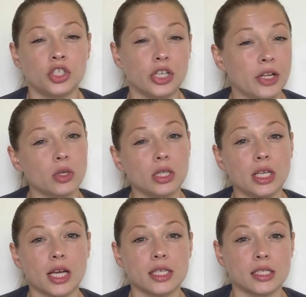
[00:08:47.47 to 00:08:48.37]

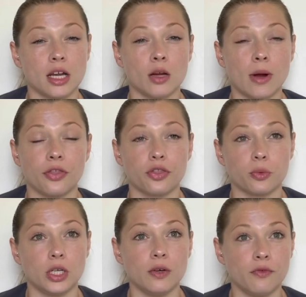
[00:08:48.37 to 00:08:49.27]
Generally, I stay around
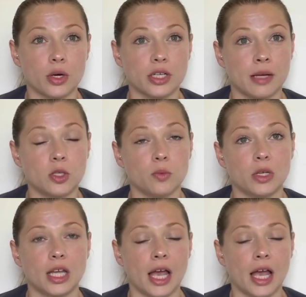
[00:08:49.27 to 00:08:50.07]
3 to 4 times a week,